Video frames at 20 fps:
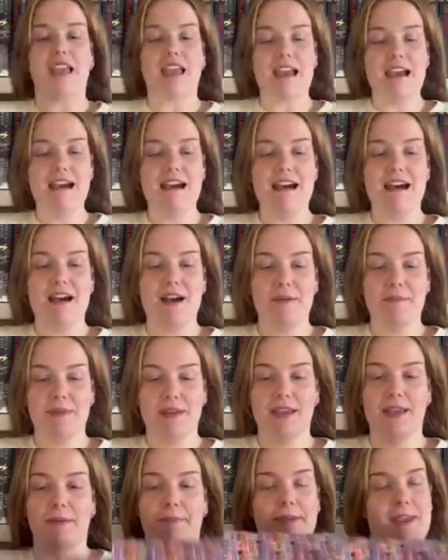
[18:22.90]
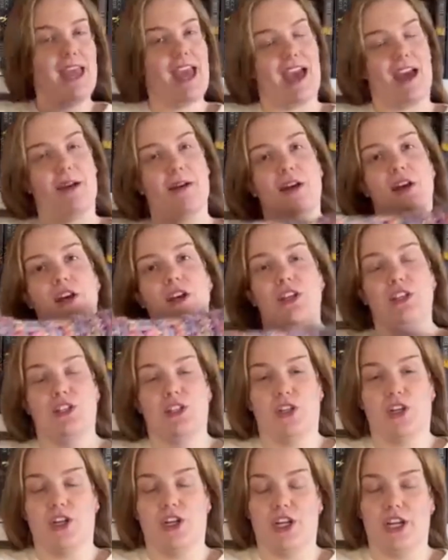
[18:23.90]
But yeah,
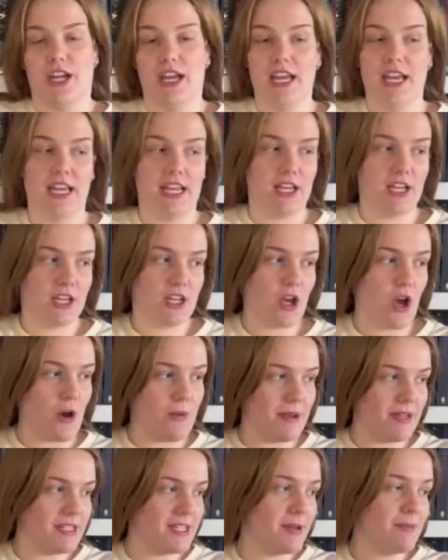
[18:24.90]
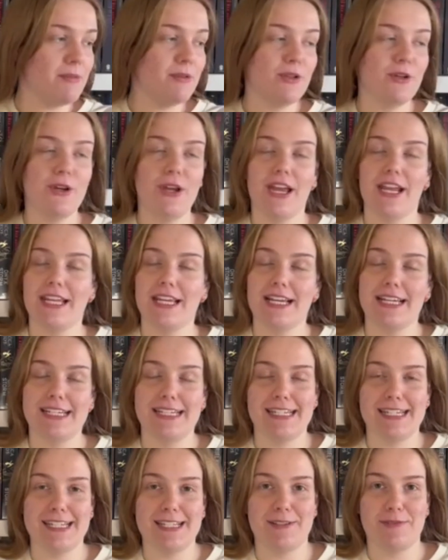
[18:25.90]
so comment down below any
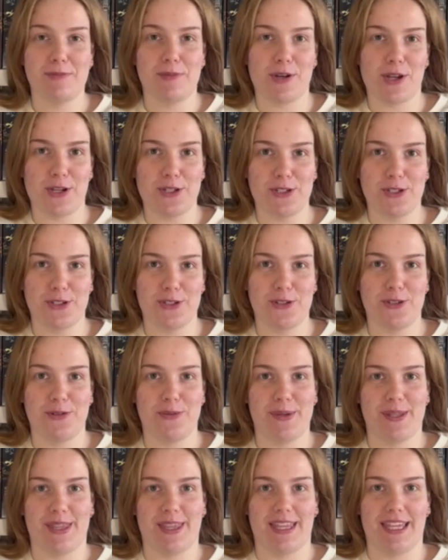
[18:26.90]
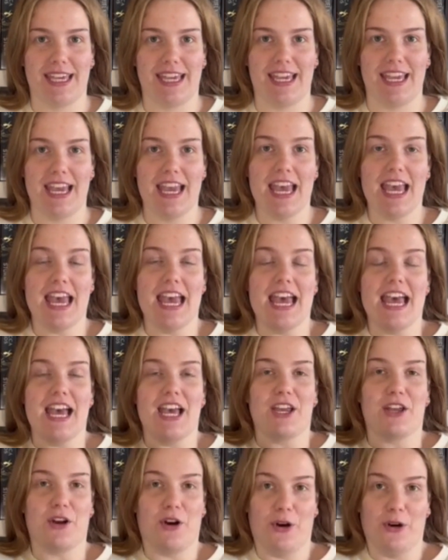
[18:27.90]
ideas what I should do with the
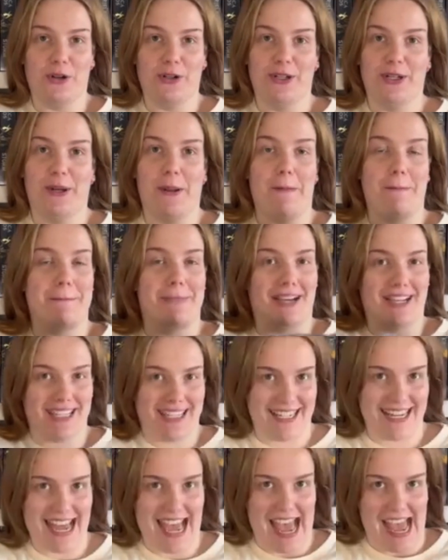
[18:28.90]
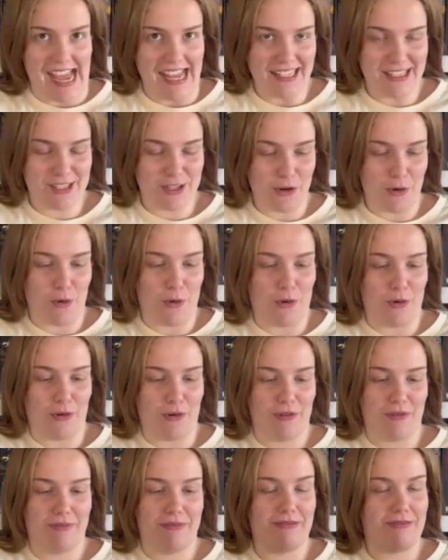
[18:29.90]
cotton bucket hat or
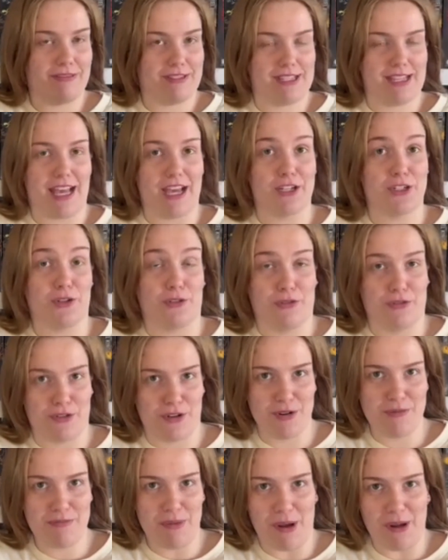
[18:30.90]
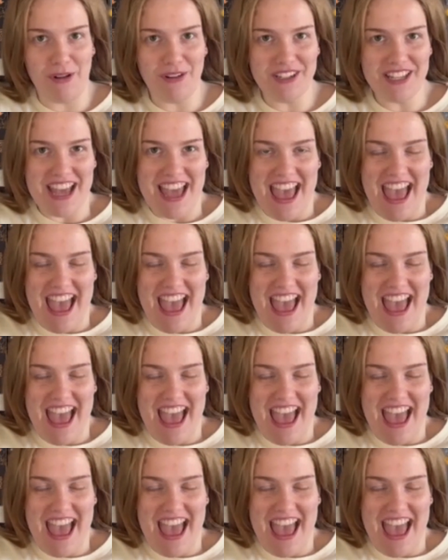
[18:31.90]
/ fruit bowl,